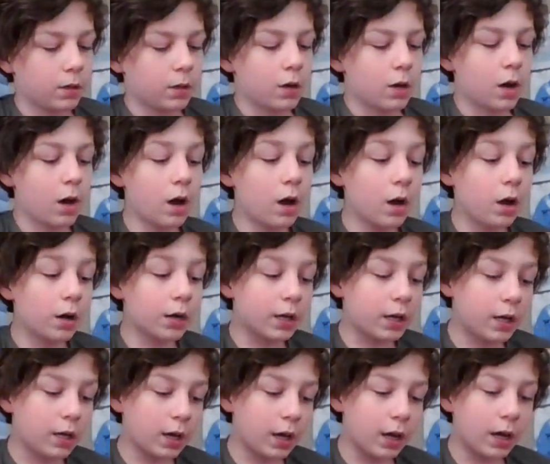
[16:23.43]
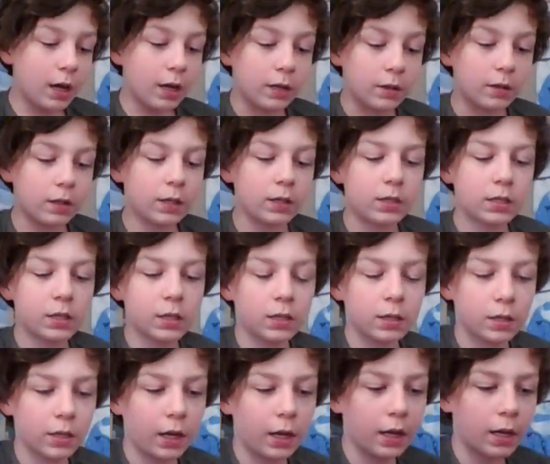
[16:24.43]
Okay, this
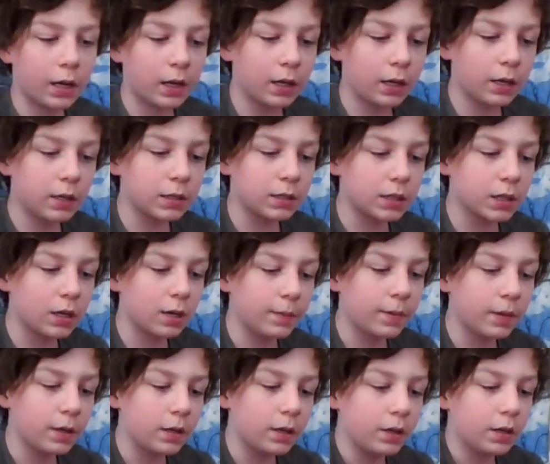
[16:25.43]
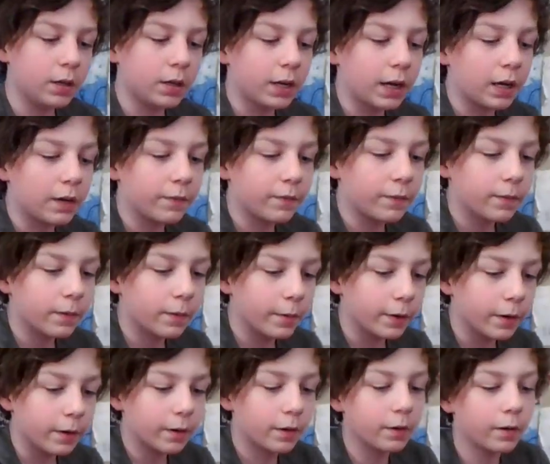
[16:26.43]
head is going to be kind of
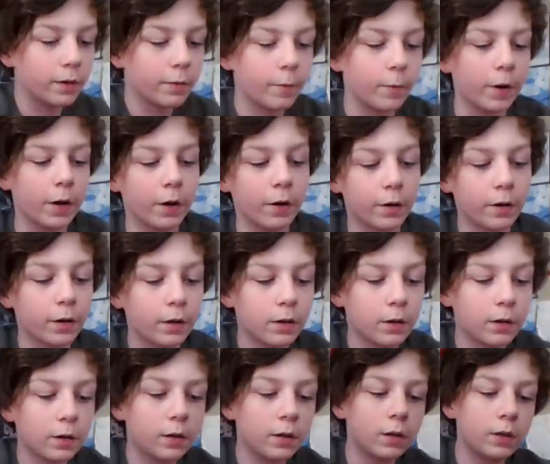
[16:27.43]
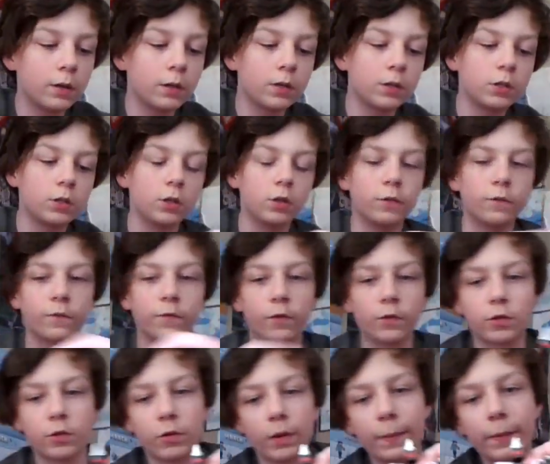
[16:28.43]
weird. So for
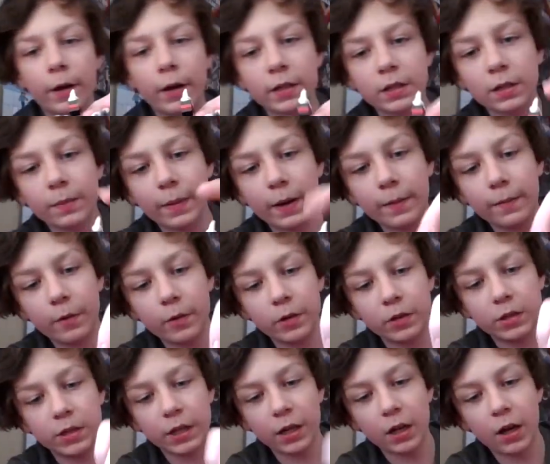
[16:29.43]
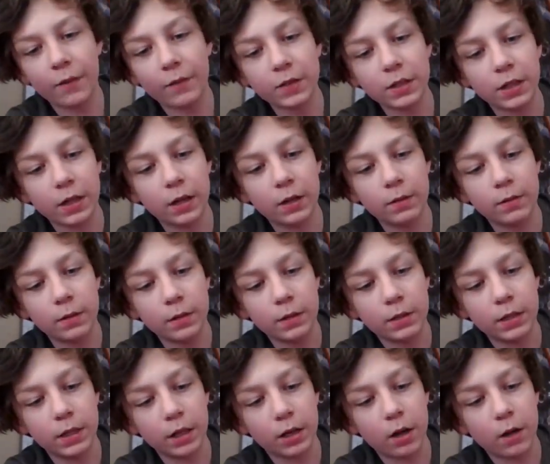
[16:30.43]
Grimlock's combine mode, you take off his head,
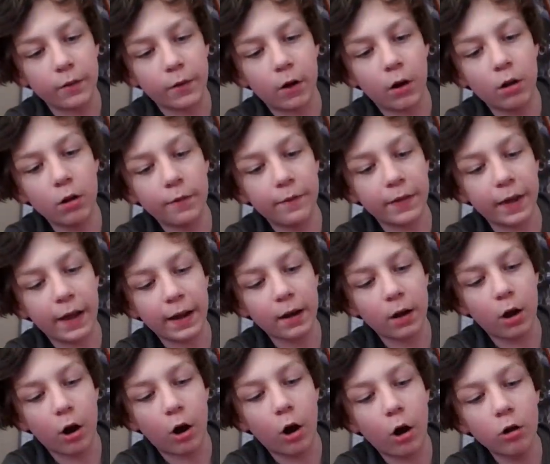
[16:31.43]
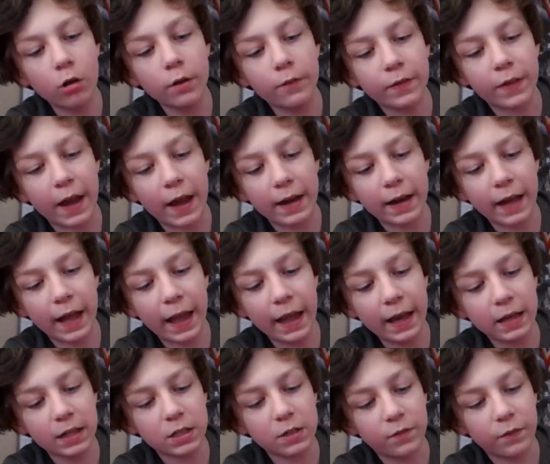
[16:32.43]
take off all of that,
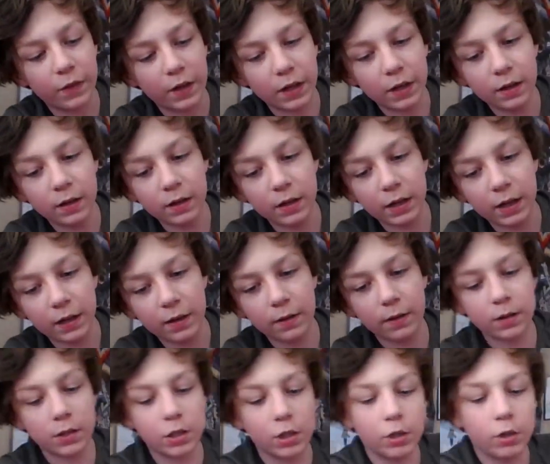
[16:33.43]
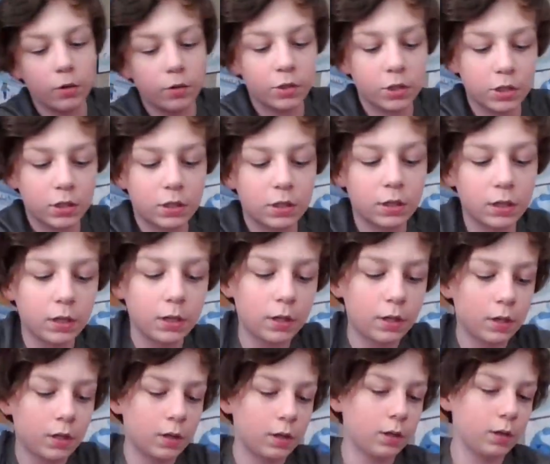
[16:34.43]
and his feet, too, just
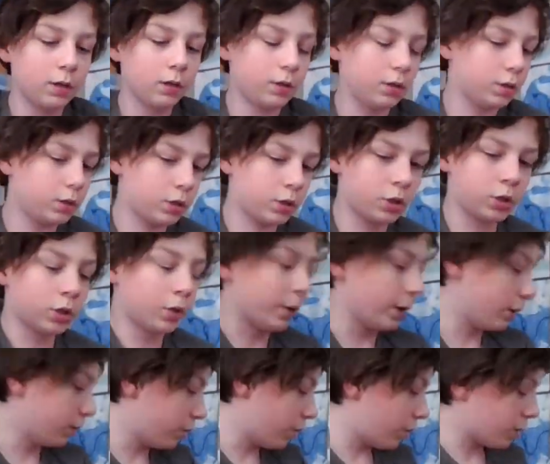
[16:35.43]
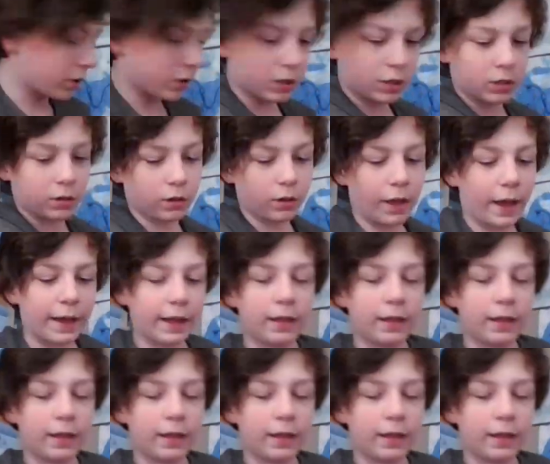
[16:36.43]
so he looks like